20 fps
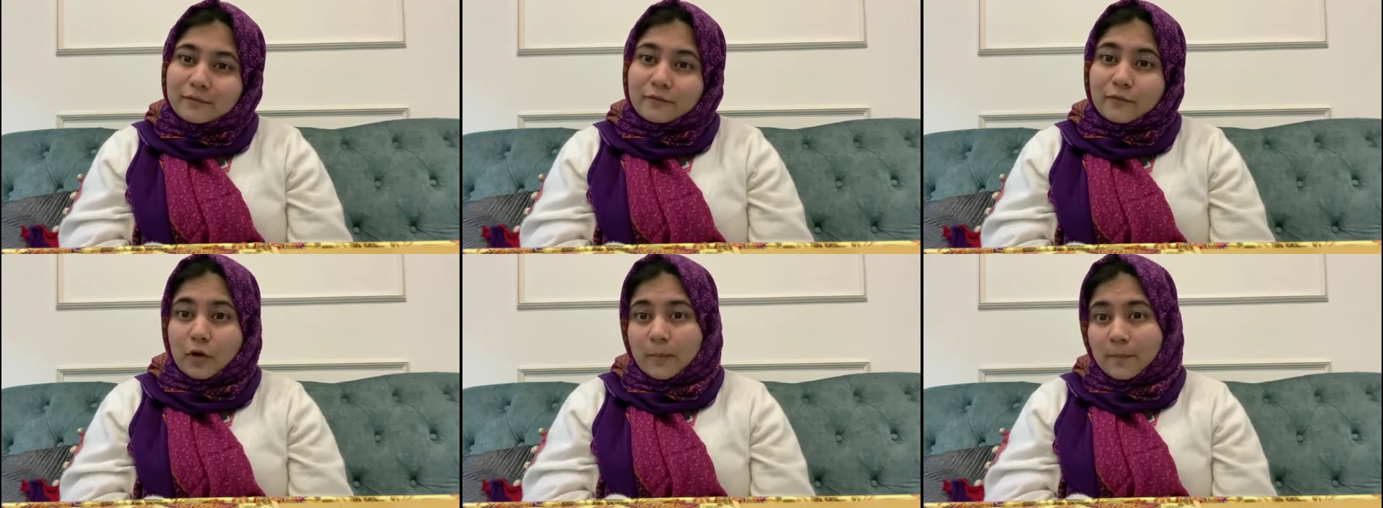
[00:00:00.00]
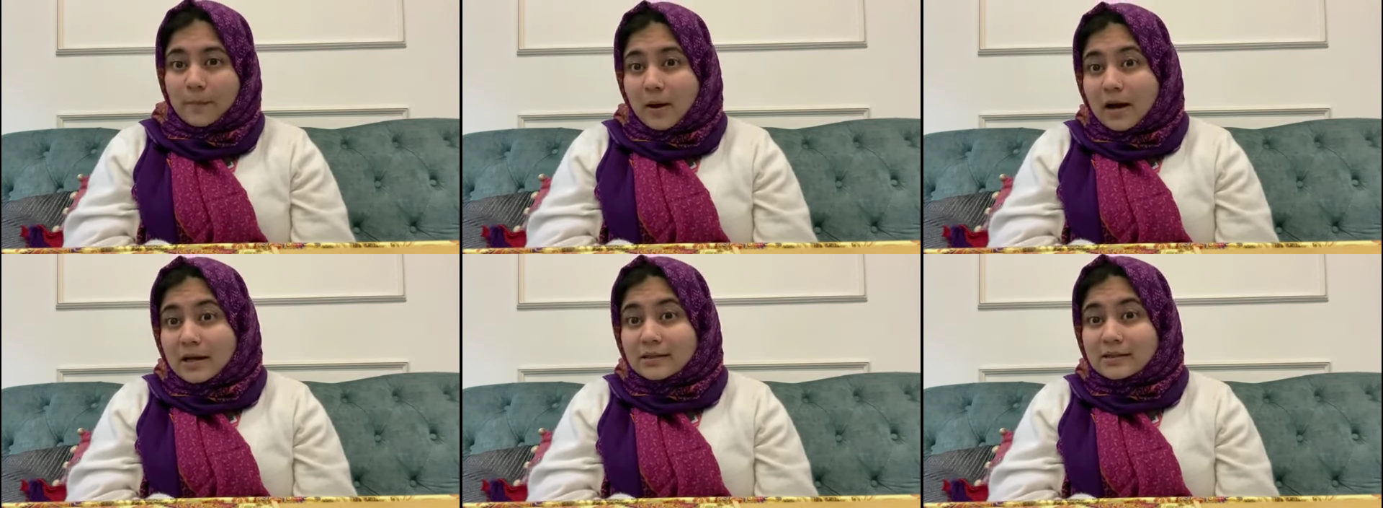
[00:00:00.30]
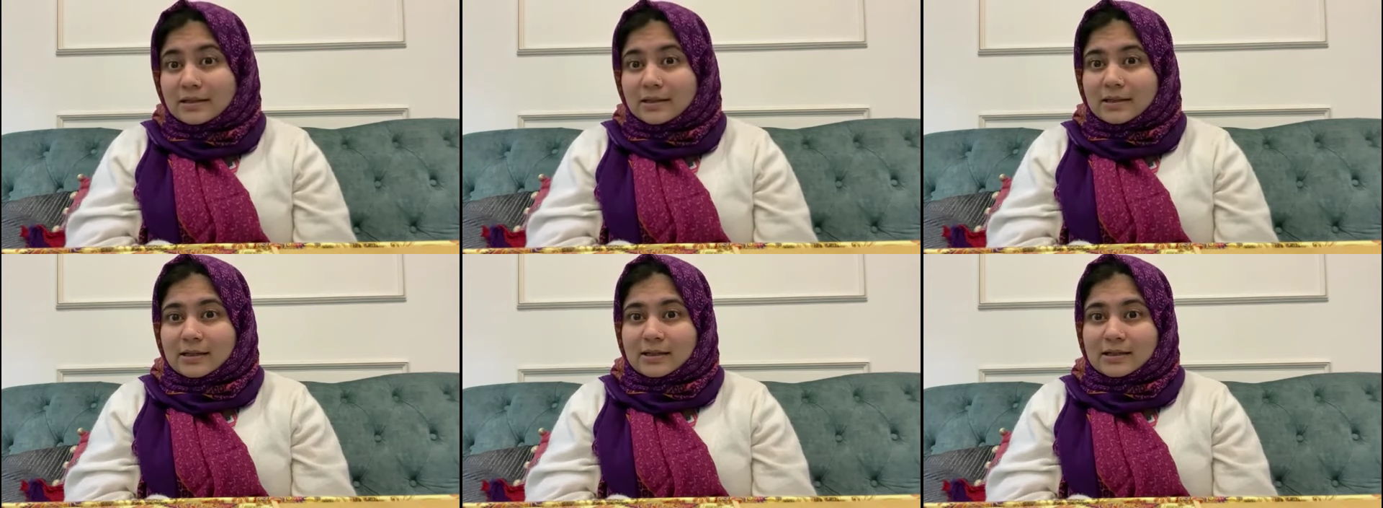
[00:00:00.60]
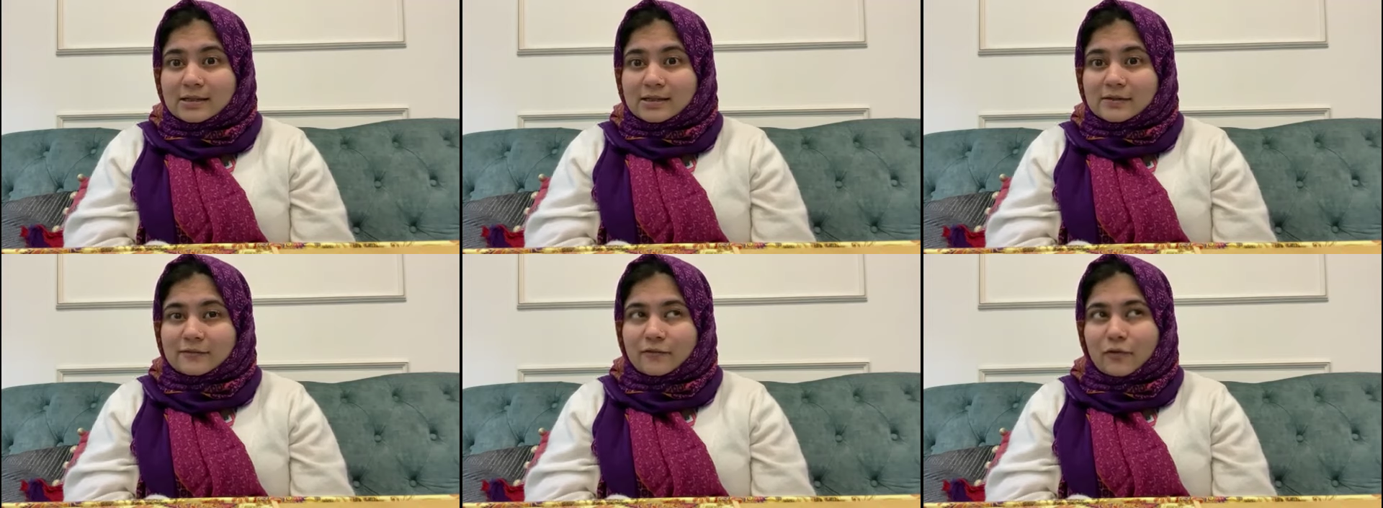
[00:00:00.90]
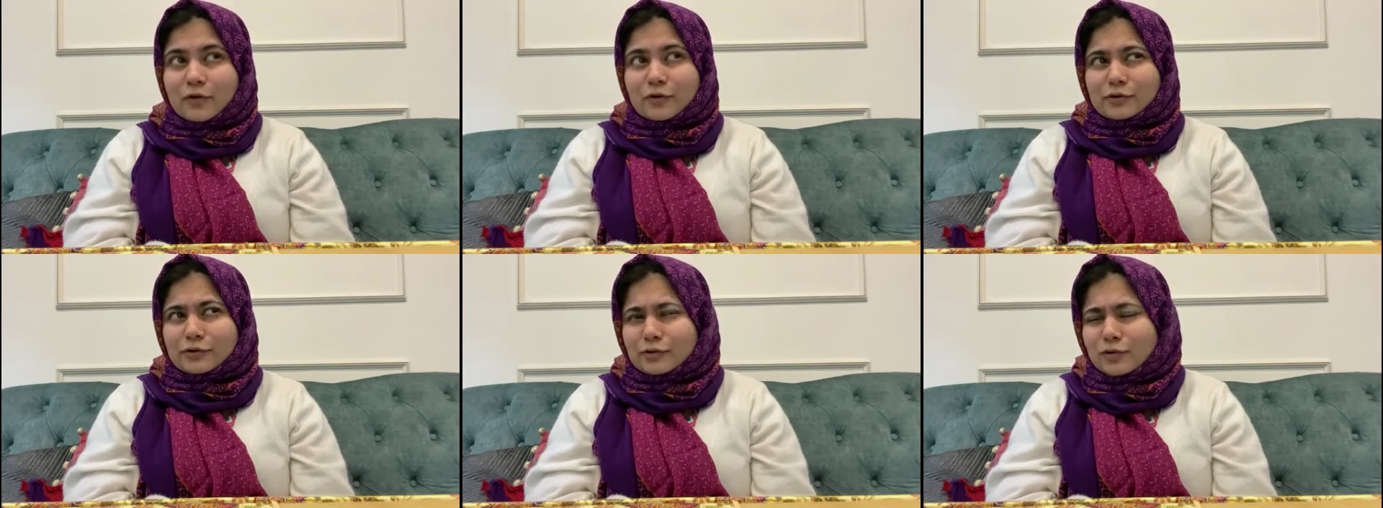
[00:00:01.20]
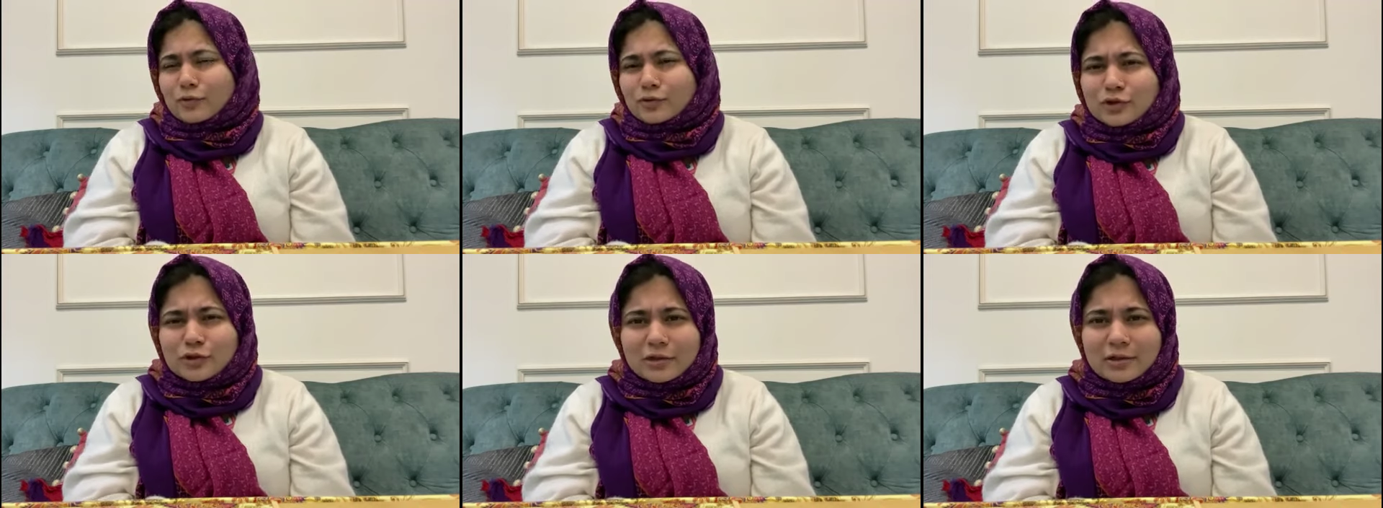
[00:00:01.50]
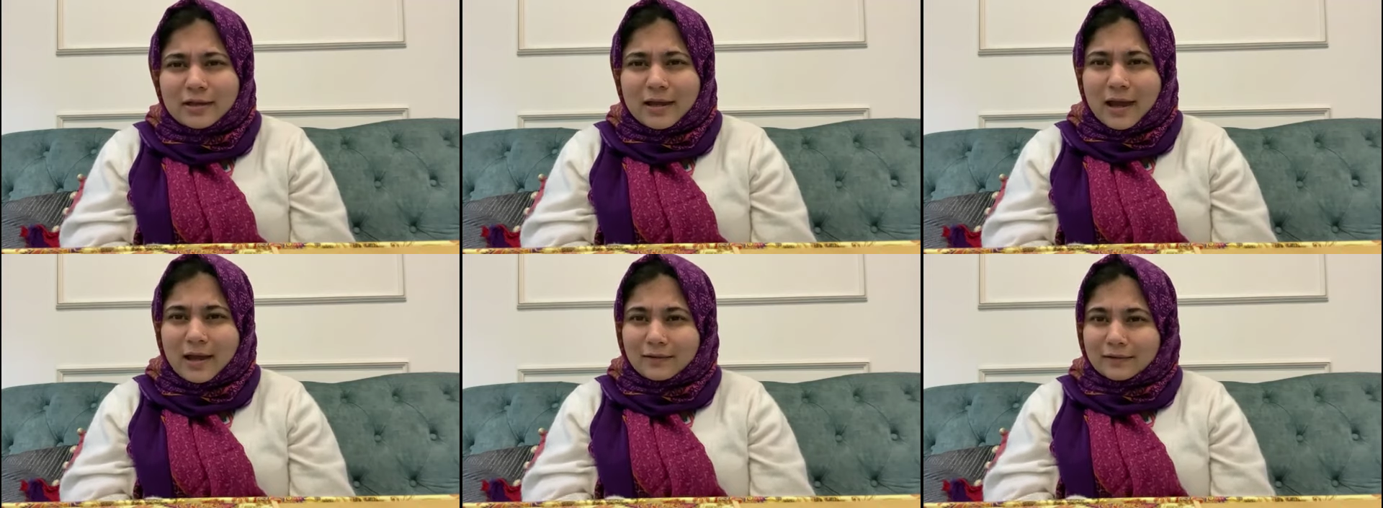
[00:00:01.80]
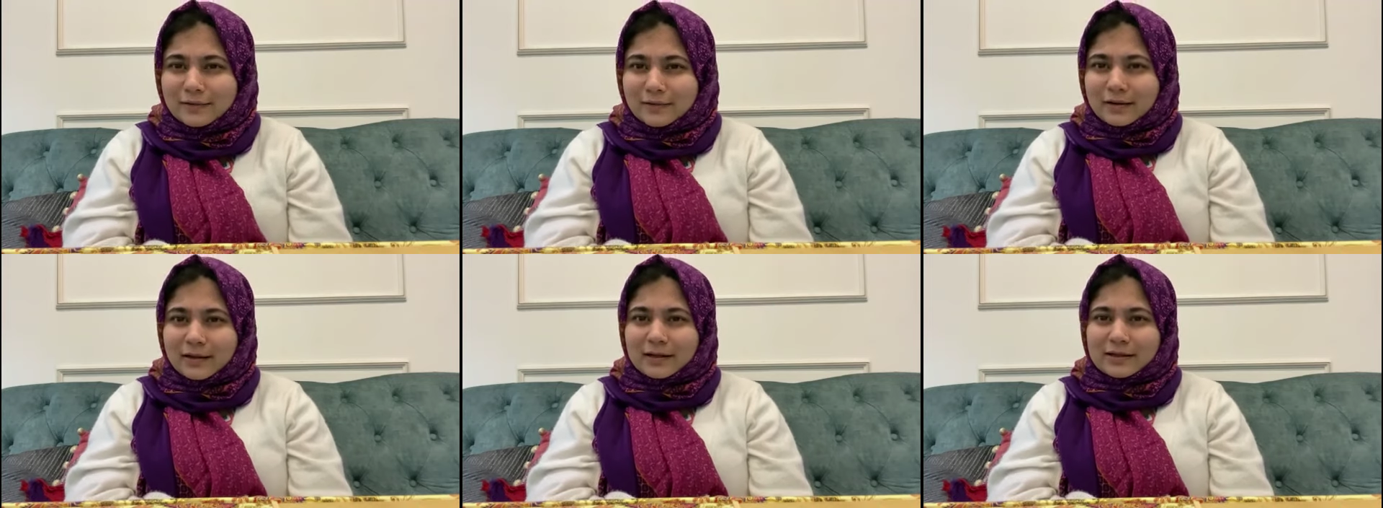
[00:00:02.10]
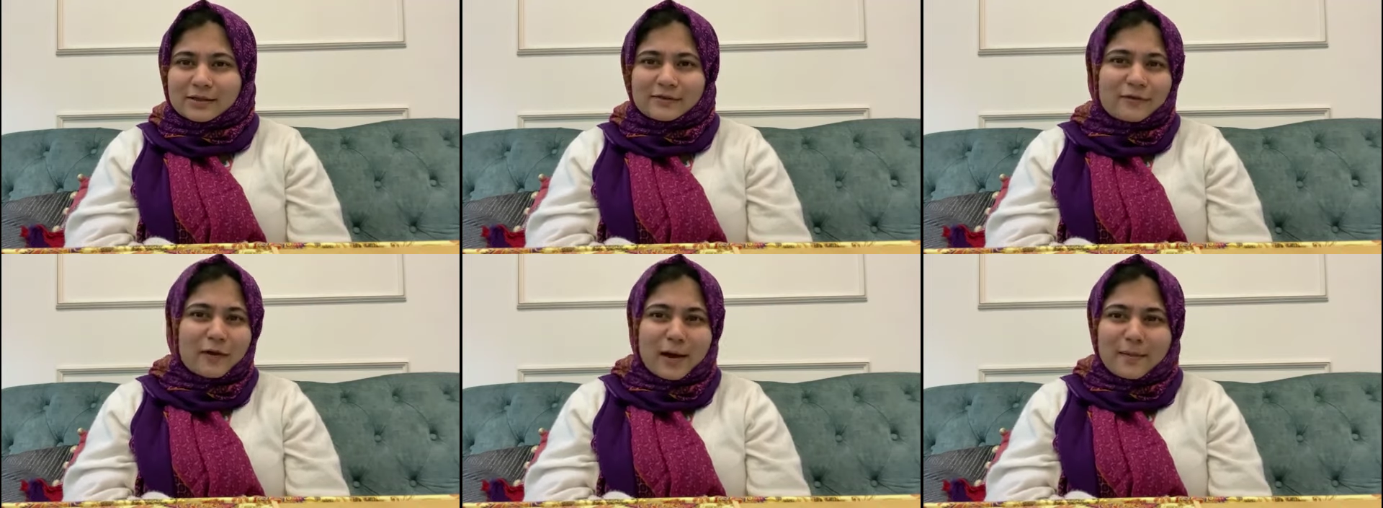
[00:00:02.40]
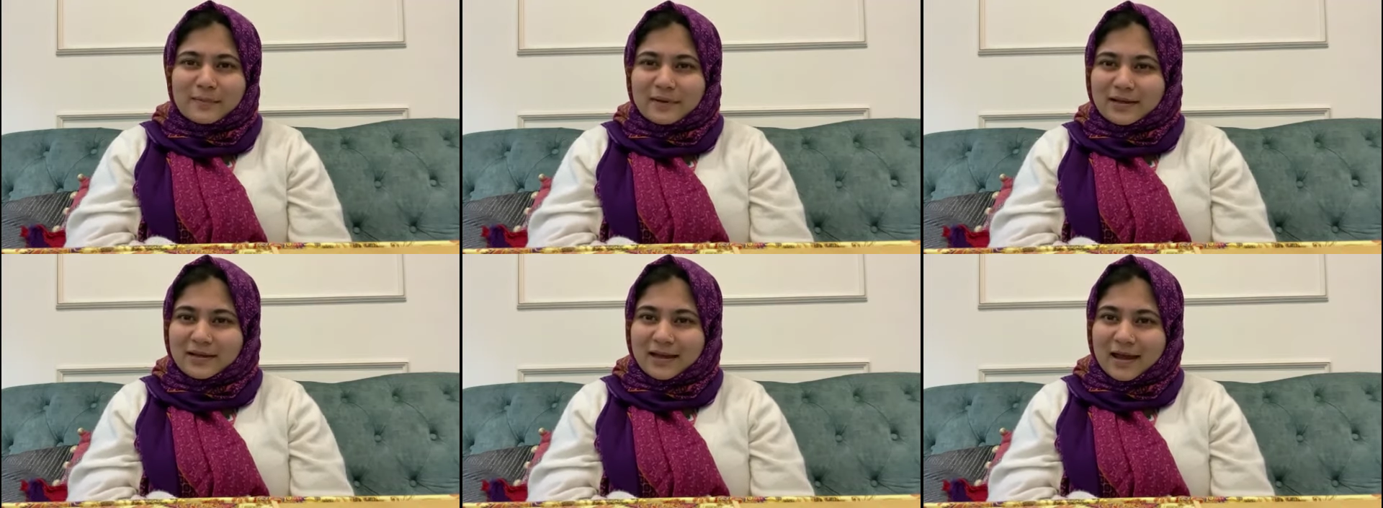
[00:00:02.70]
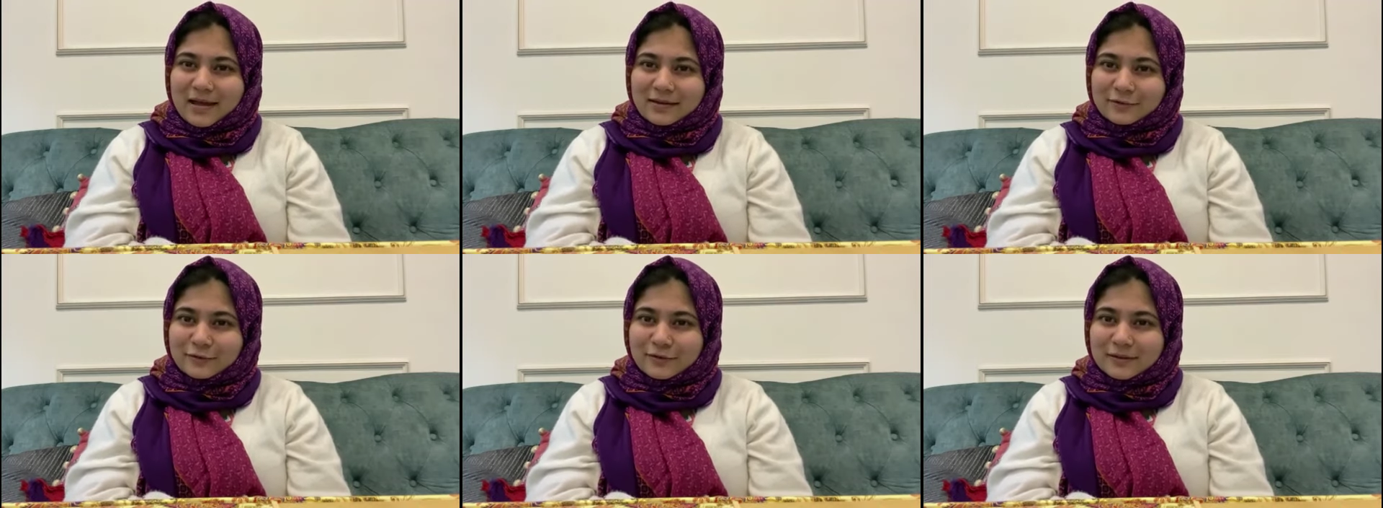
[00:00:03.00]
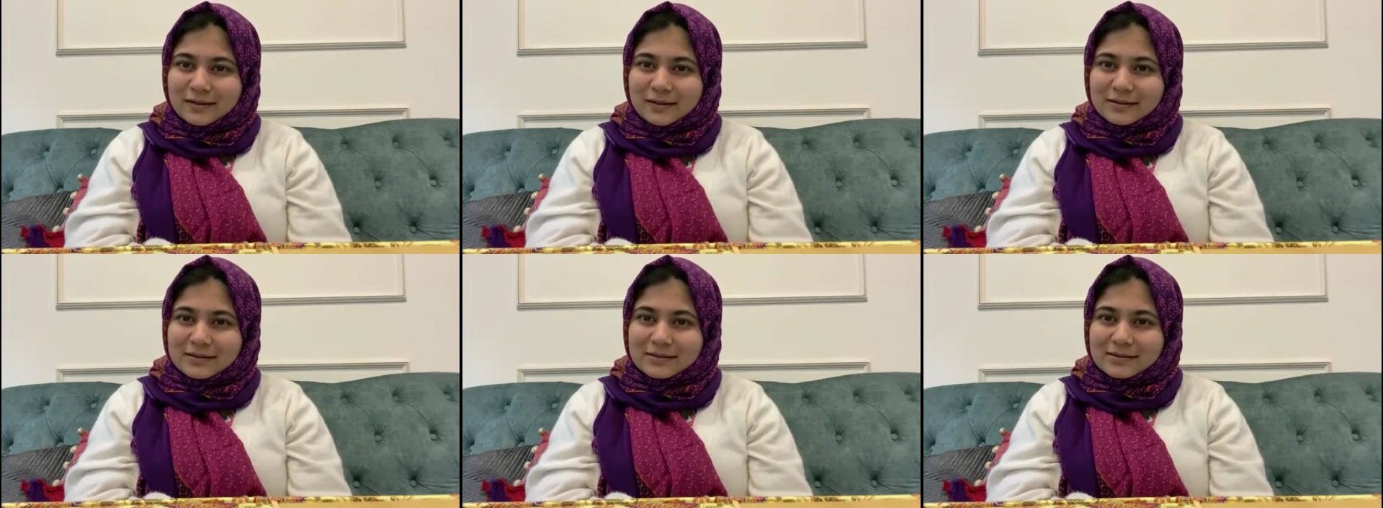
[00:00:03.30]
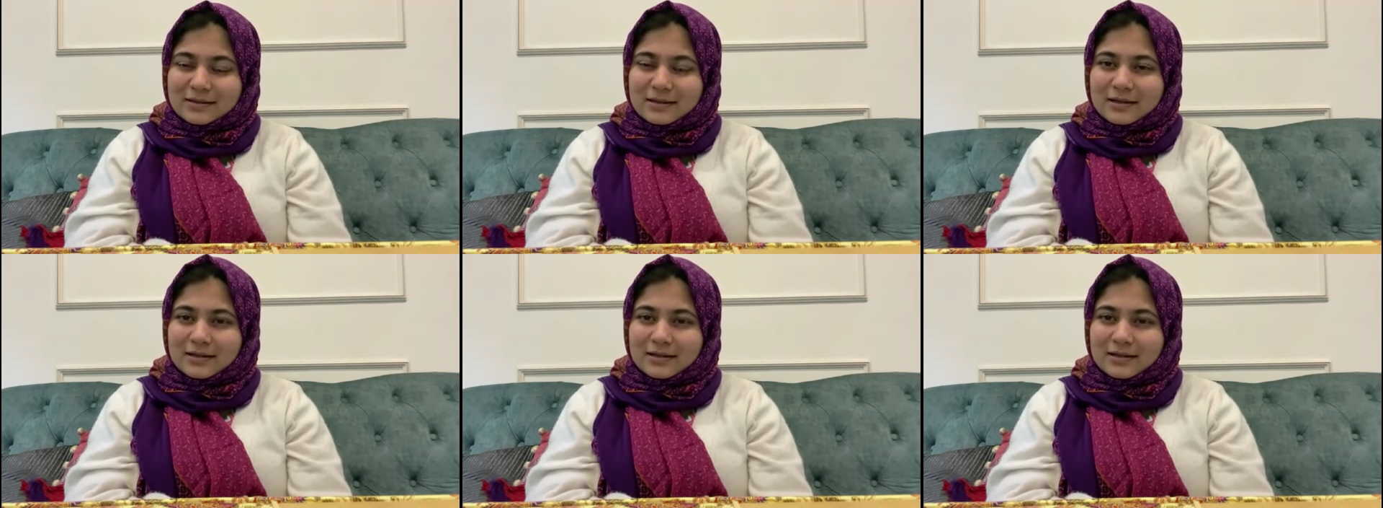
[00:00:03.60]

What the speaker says: for parties, for social gatherings, family gatherings,